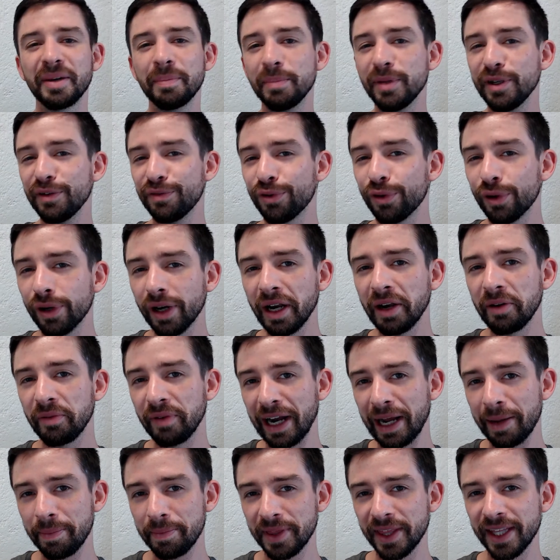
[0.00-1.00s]
Before I wrap
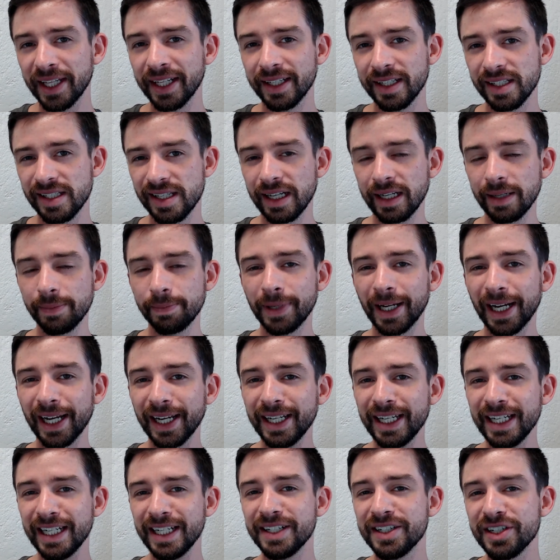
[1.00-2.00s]
things up, I need
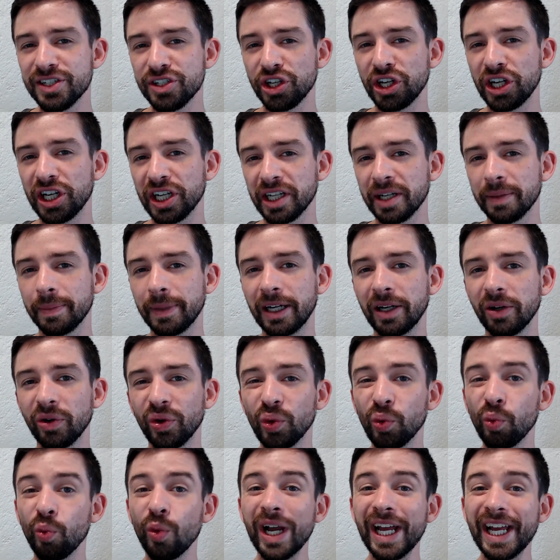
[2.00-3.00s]
to talk about
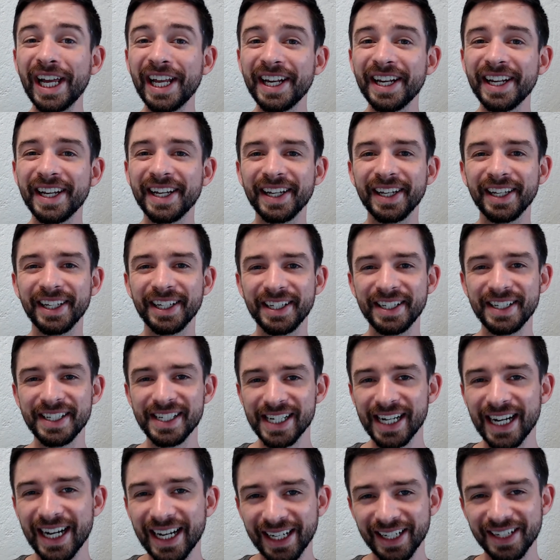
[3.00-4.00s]
when
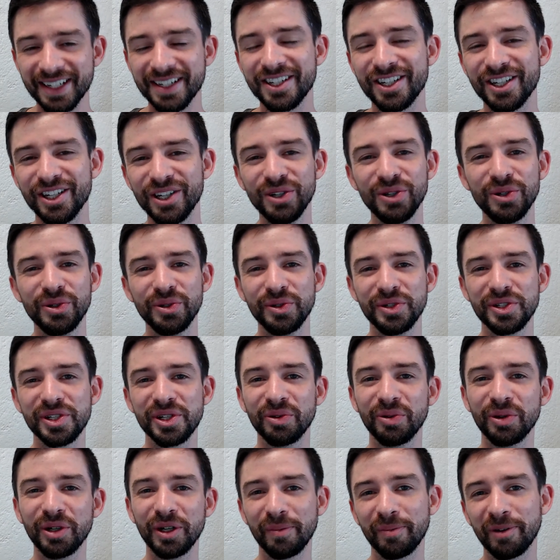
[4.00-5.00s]
not to use a
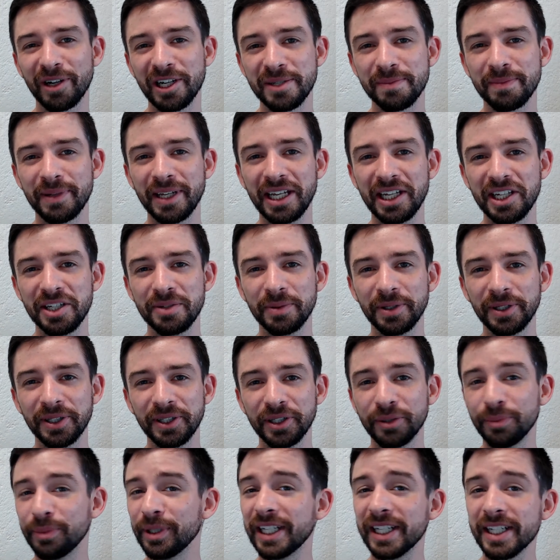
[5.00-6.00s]
WordPress page builder,
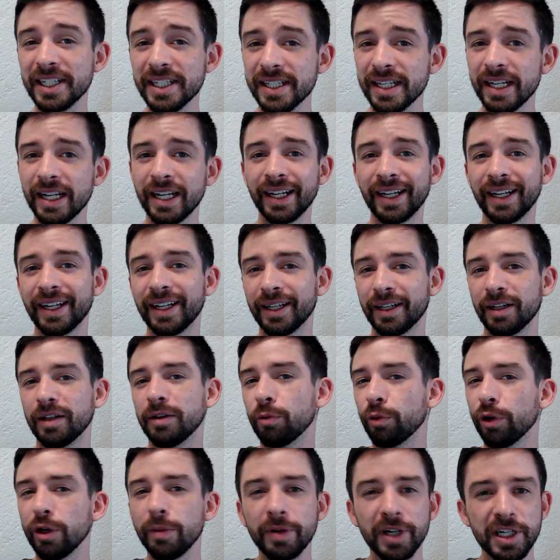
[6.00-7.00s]
because
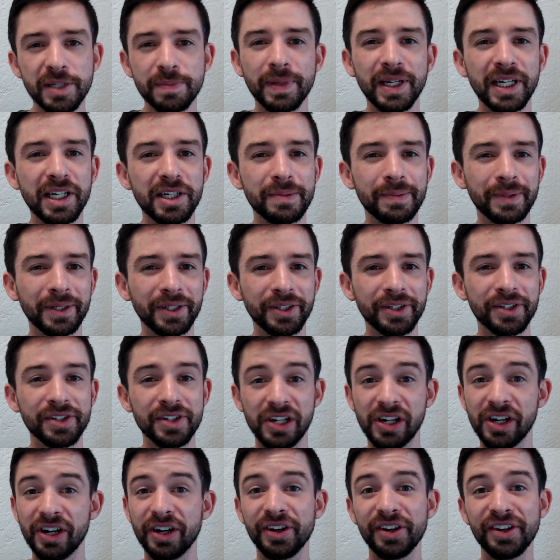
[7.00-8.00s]
WordPress page builders
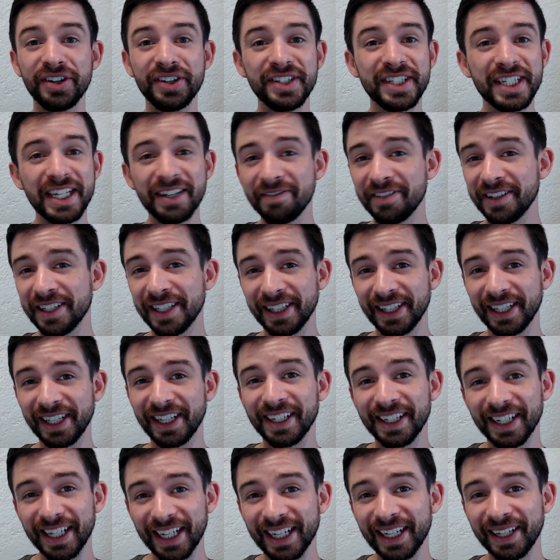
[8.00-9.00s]
are definitely
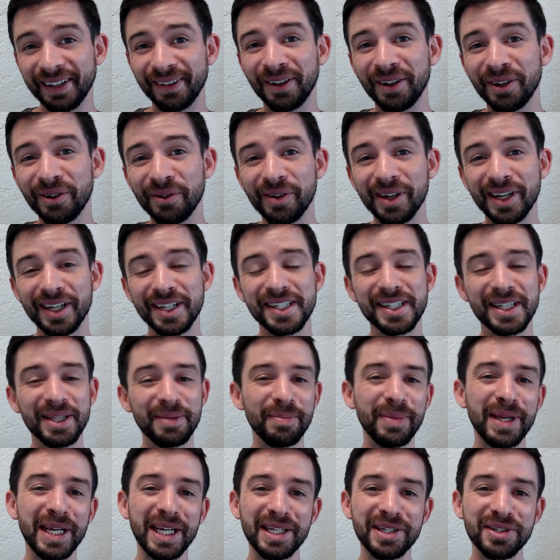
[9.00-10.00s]
not always the
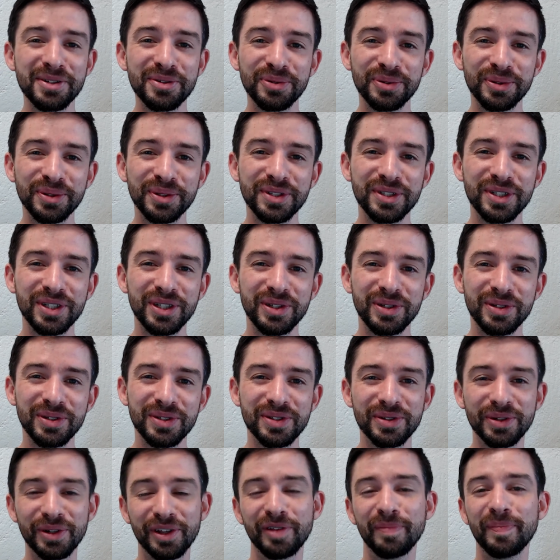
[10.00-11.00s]
main tool to use
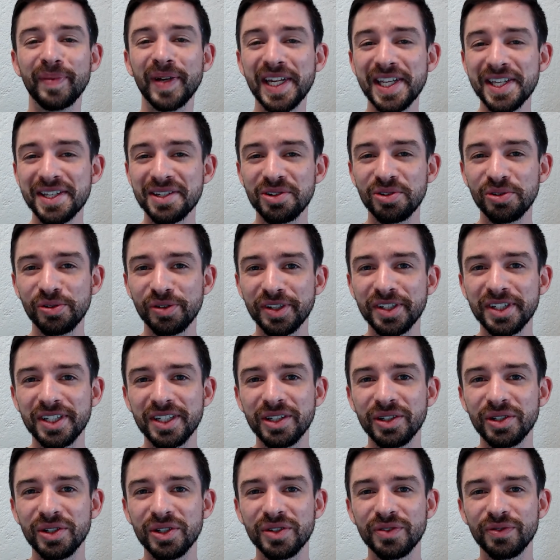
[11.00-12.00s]
or the best tool to
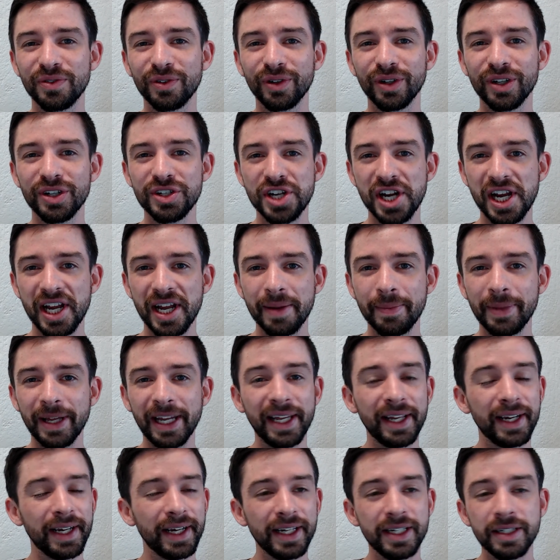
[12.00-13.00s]
use for a job,
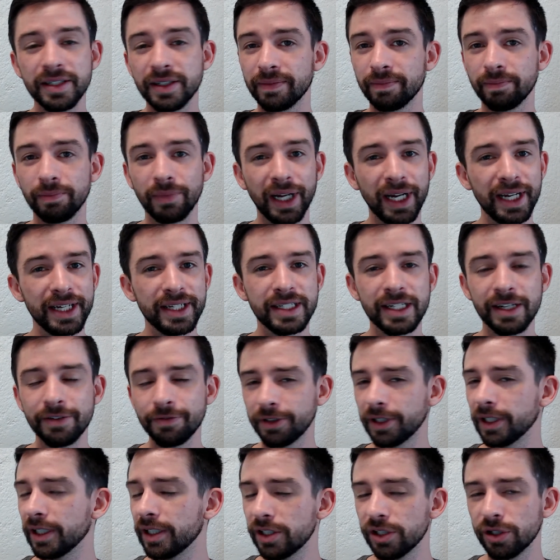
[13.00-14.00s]
and I I
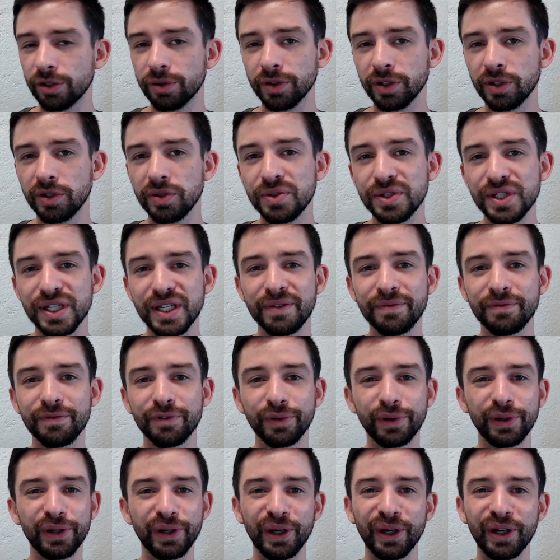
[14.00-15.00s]
definitely don't use them
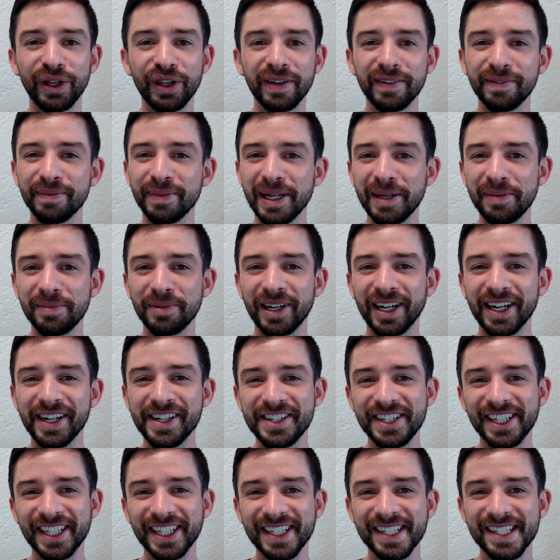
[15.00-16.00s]
for all of my
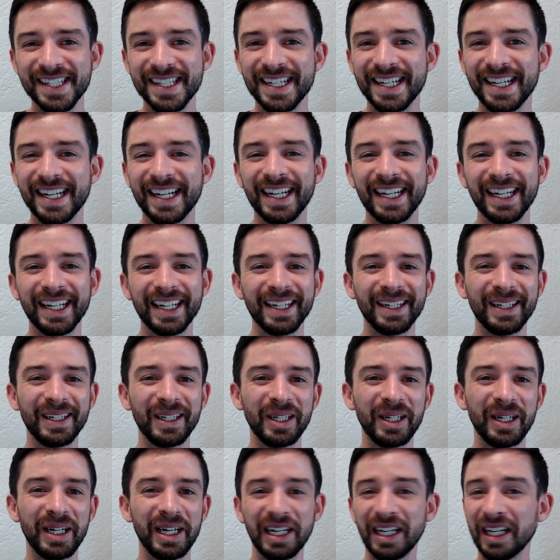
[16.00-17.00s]
projects,
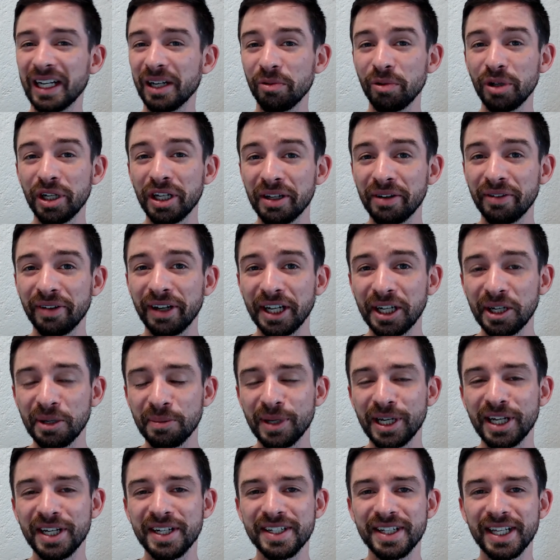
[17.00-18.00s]
uh, and I wouldn't
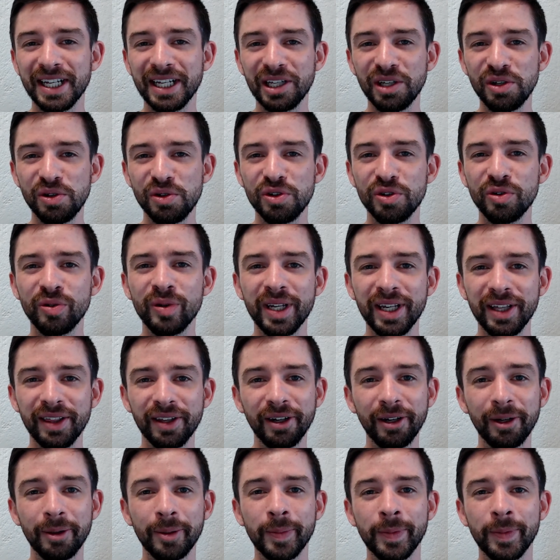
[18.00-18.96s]
recommend that you do either.